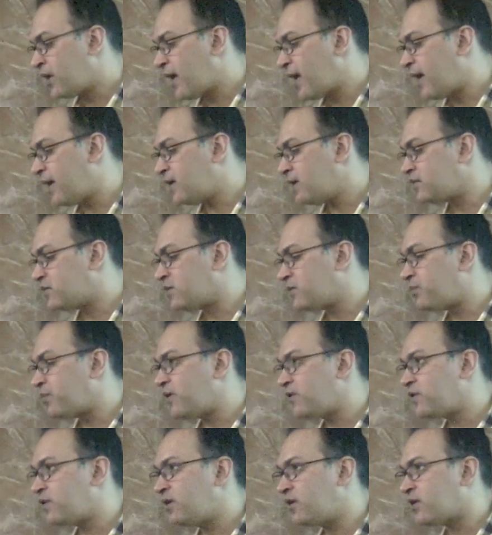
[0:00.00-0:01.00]
and is the
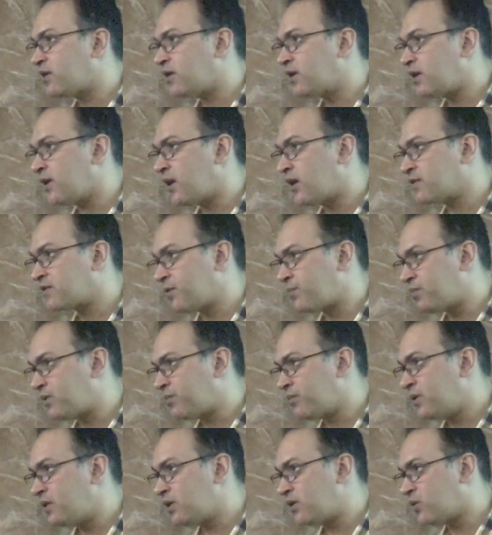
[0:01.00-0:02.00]
patient
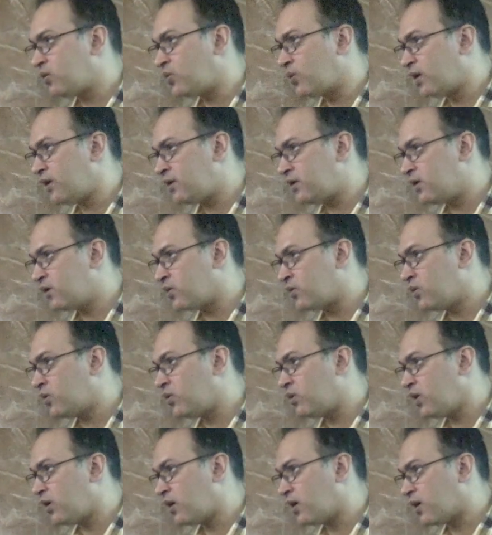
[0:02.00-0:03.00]
acceptable to
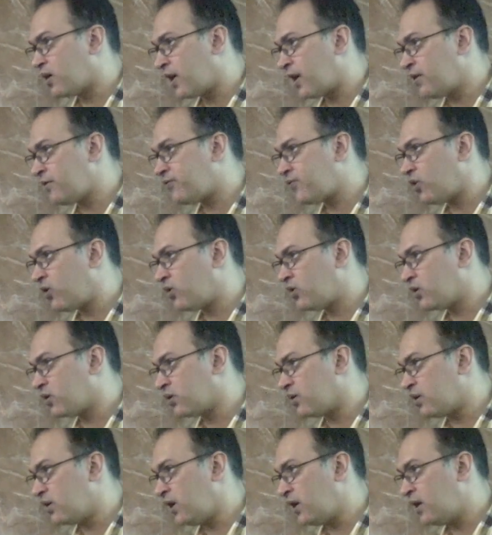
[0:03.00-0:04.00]
undergo a
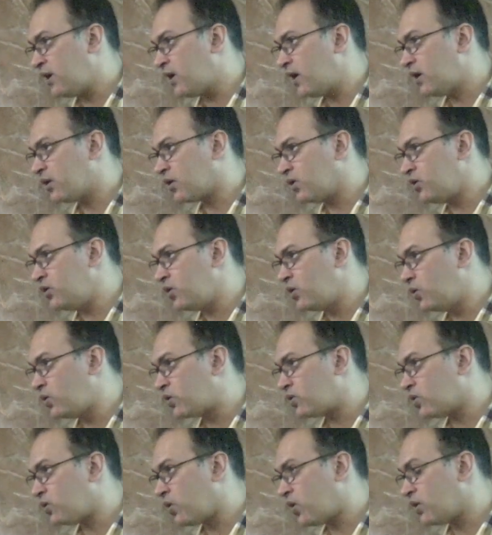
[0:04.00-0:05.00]
lifelong ileal
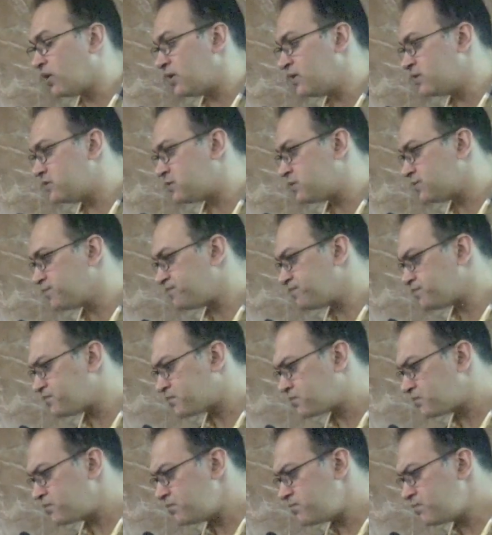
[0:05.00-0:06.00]
conduit on his
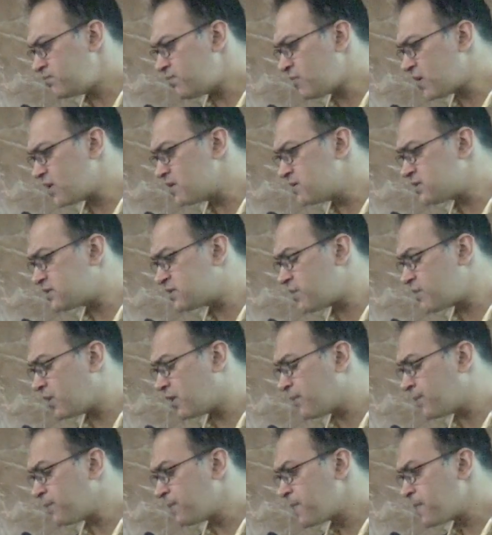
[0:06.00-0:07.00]

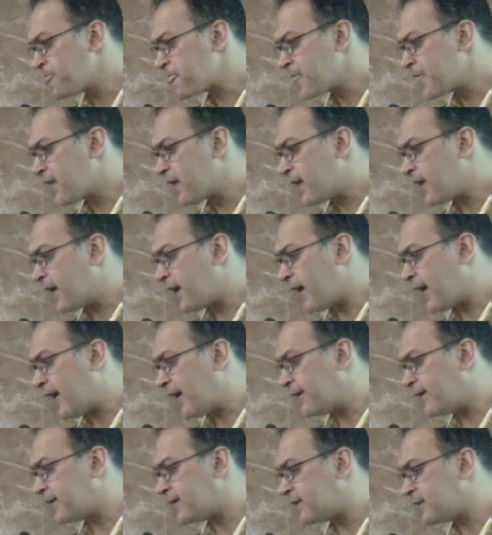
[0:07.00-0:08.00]
stomach.
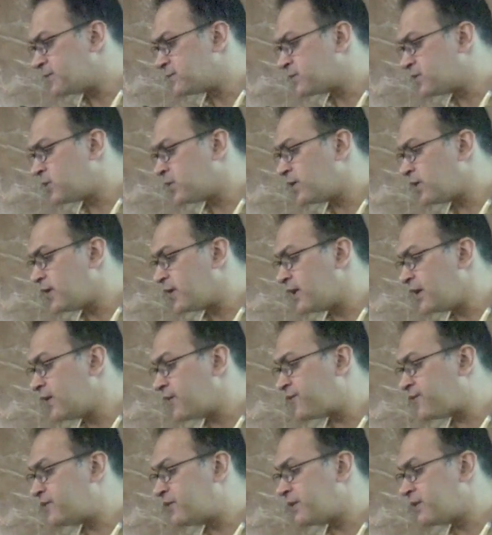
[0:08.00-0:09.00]
And so
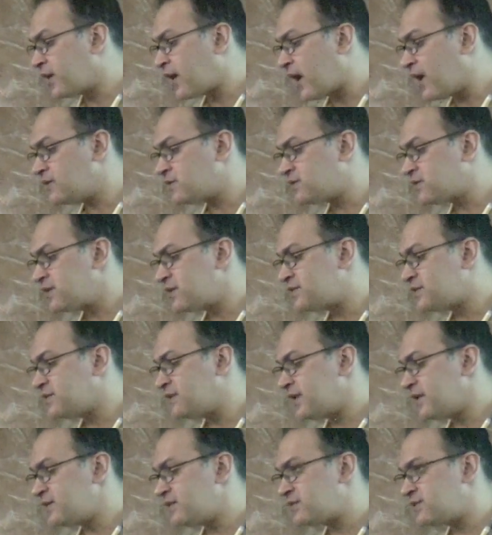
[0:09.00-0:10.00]
if the answer is
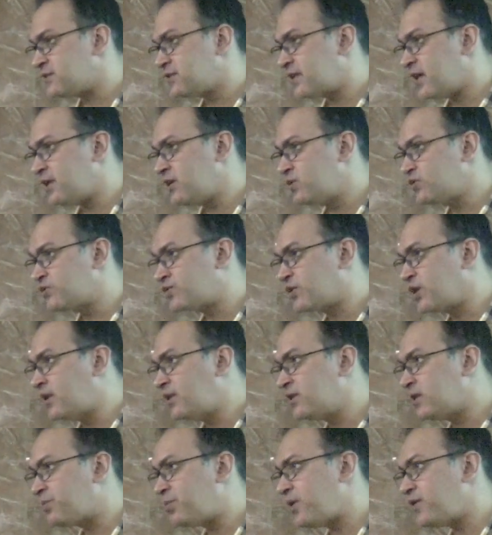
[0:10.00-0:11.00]
yes, then you
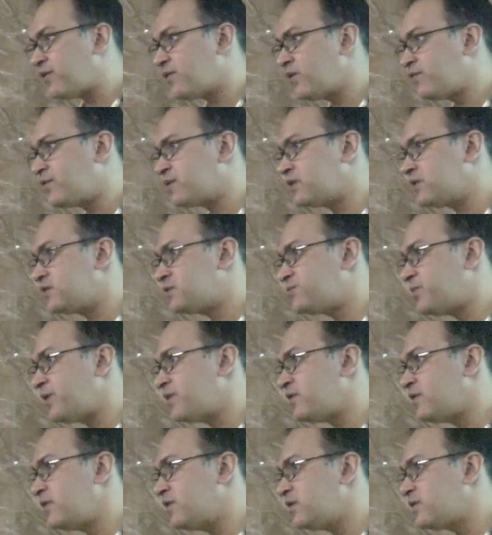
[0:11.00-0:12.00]
screen the patient whether this
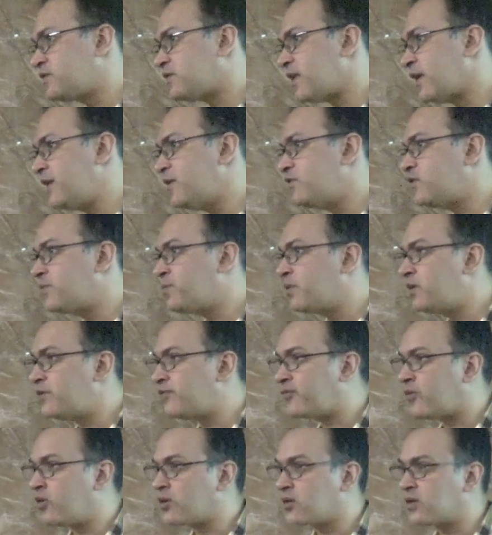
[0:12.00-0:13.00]
patient is eligible
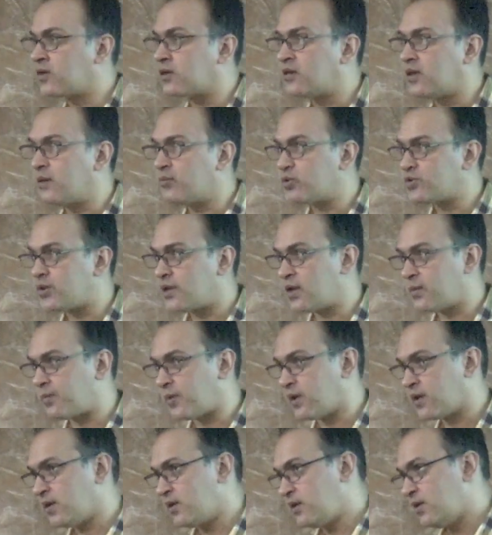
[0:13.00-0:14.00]
for
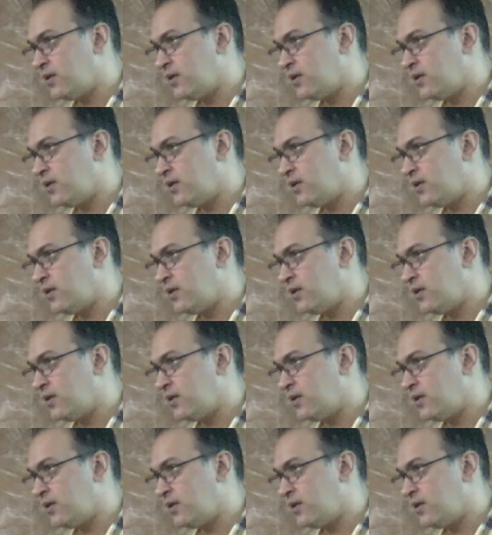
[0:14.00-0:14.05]
chemotherapy.